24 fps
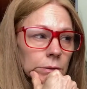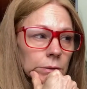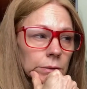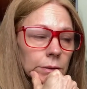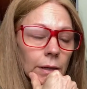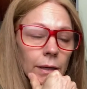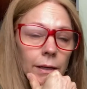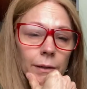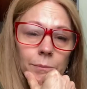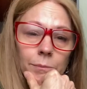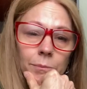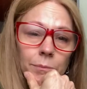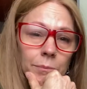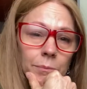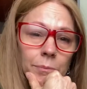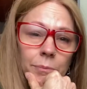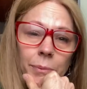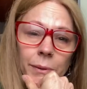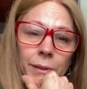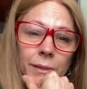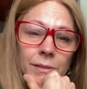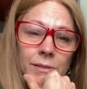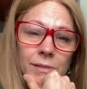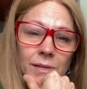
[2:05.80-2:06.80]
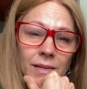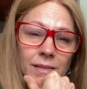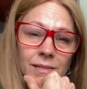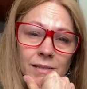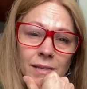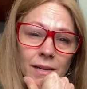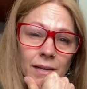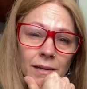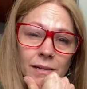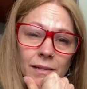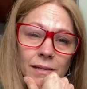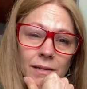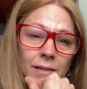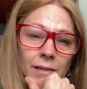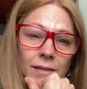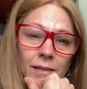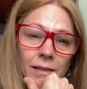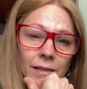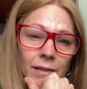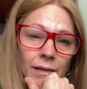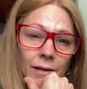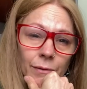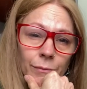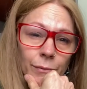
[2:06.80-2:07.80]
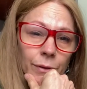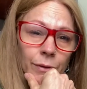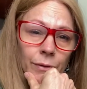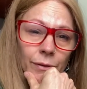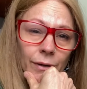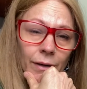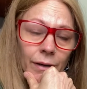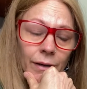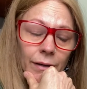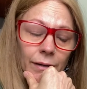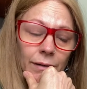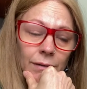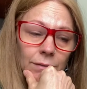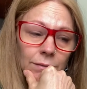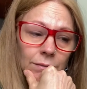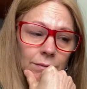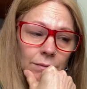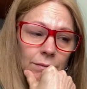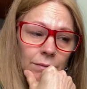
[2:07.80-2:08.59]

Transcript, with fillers: Not because I said anything I regret.